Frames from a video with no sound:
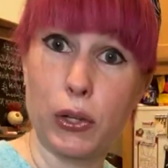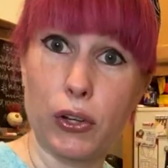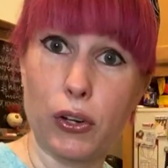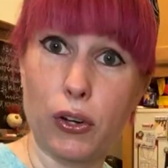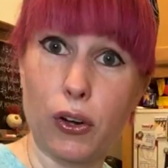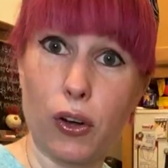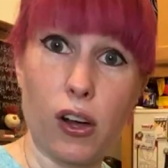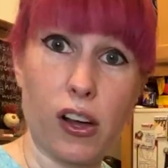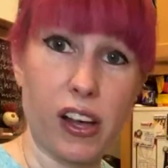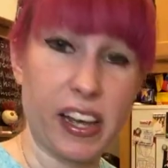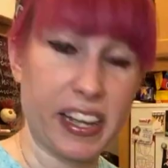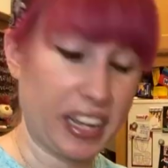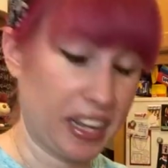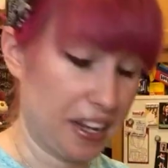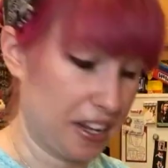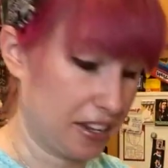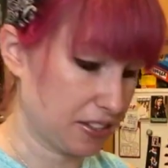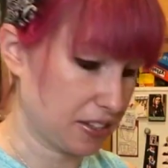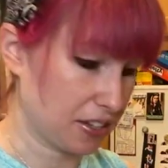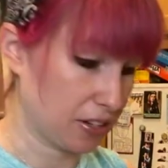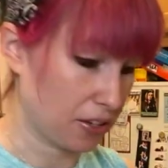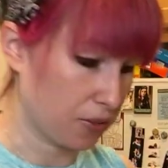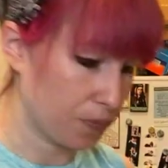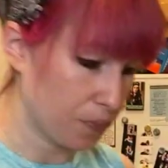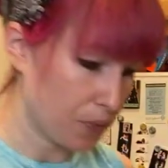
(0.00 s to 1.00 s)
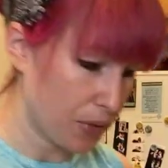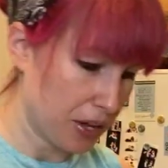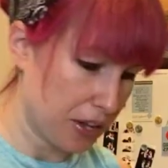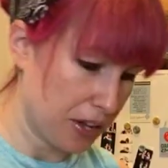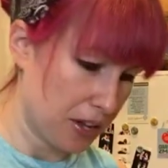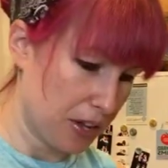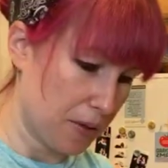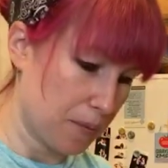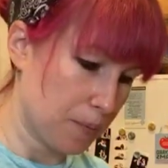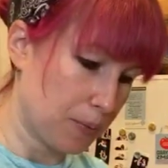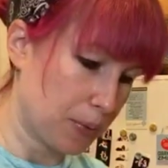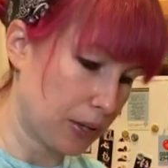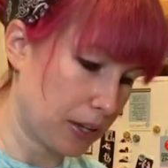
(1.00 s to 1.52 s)
at all. I can't tell.
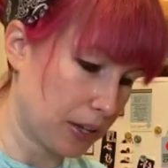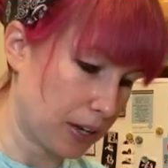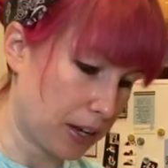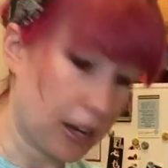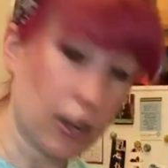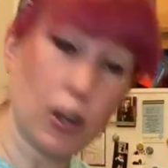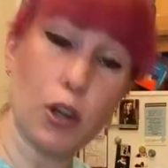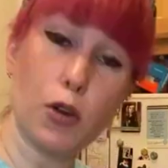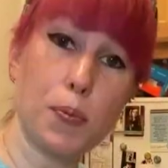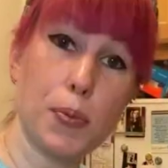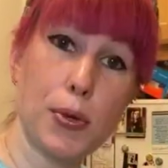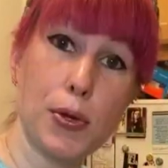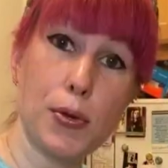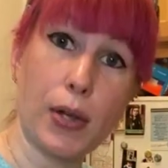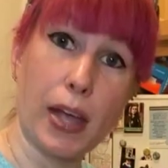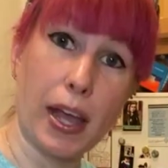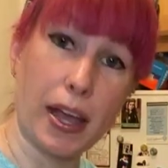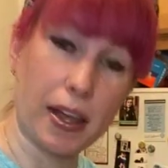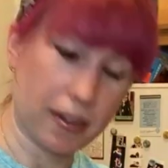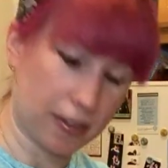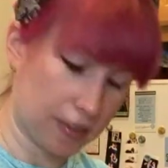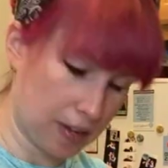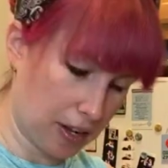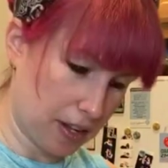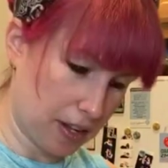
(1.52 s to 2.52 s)
But I hope you can.